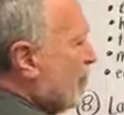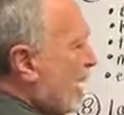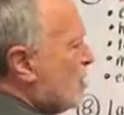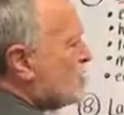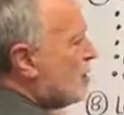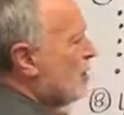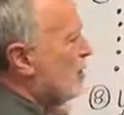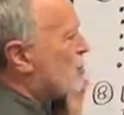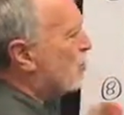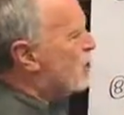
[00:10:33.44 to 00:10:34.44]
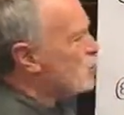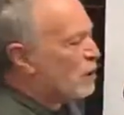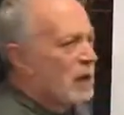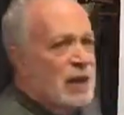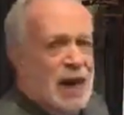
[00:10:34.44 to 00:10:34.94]
mass
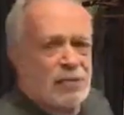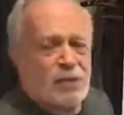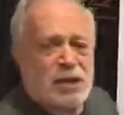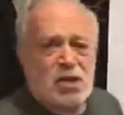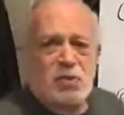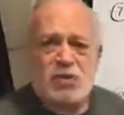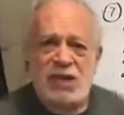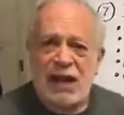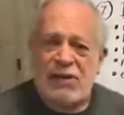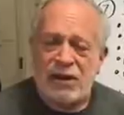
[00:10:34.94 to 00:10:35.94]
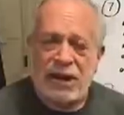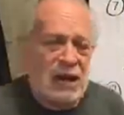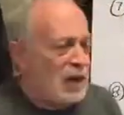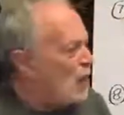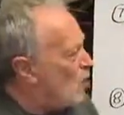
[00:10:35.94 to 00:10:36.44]
incarceration and police brutality.
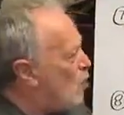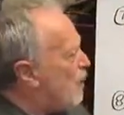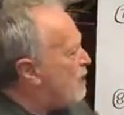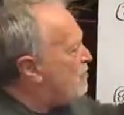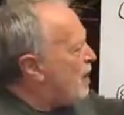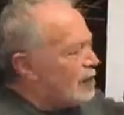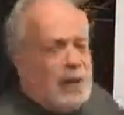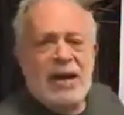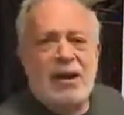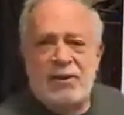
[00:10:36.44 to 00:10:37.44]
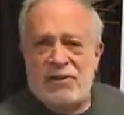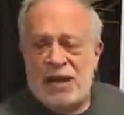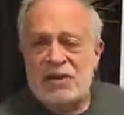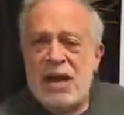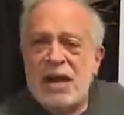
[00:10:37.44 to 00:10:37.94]
We've got many other
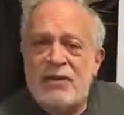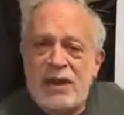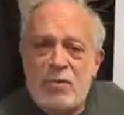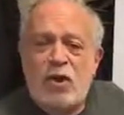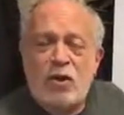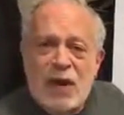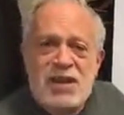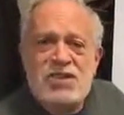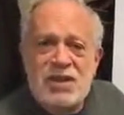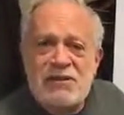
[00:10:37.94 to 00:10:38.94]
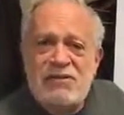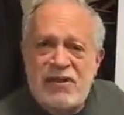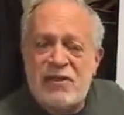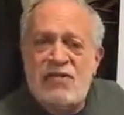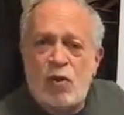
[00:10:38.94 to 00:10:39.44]
things. The progressive
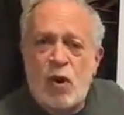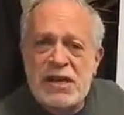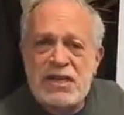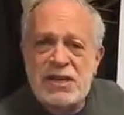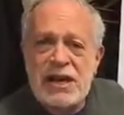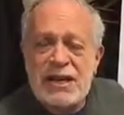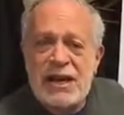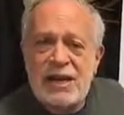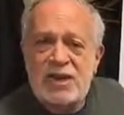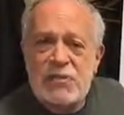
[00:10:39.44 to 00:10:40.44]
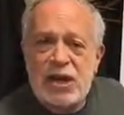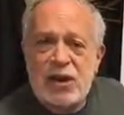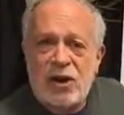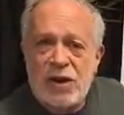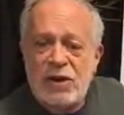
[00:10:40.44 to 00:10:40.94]
voice needs to be
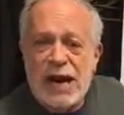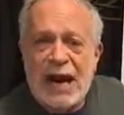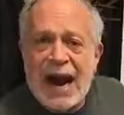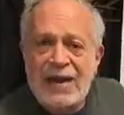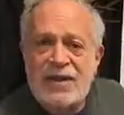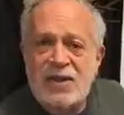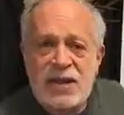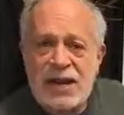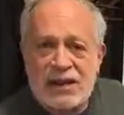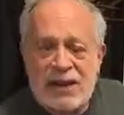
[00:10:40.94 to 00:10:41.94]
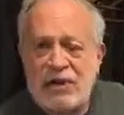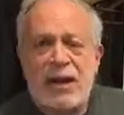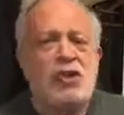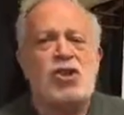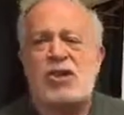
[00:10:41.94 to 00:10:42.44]
heard at the state level,
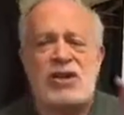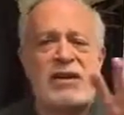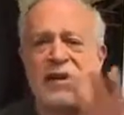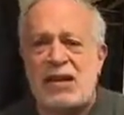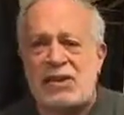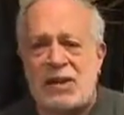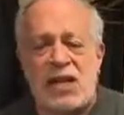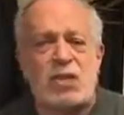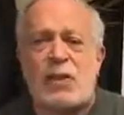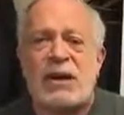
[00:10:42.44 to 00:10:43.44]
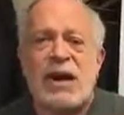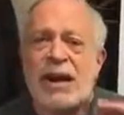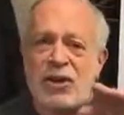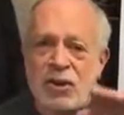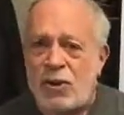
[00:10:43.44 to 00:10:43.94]
not just in these states, but
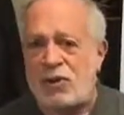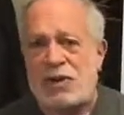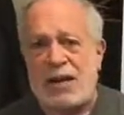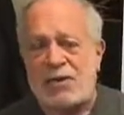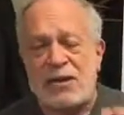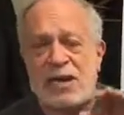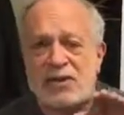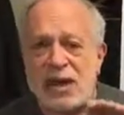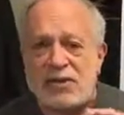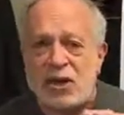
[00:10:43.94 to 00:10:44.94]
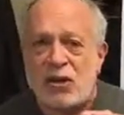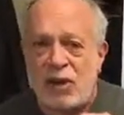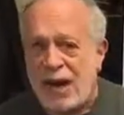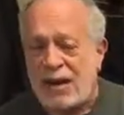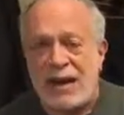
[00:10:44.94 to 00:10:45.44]
in your state, to the extent that you
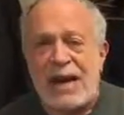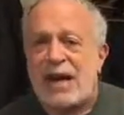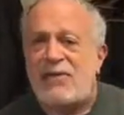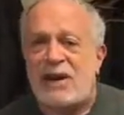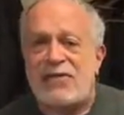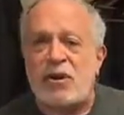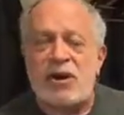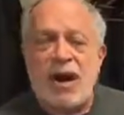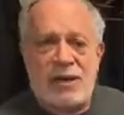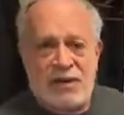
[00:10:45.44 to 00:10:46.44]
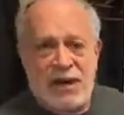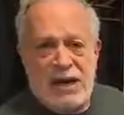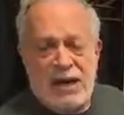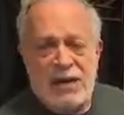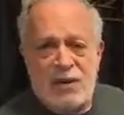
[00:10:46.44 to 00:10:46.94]
can, even if you're not
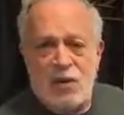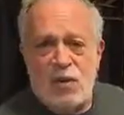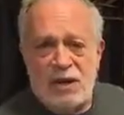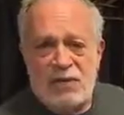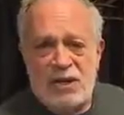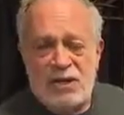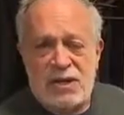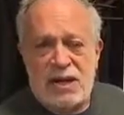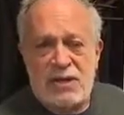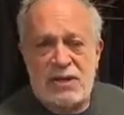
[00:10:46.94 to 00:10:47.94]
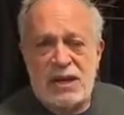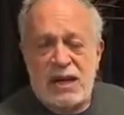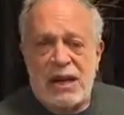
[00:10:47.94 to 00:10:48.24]
in one of these states.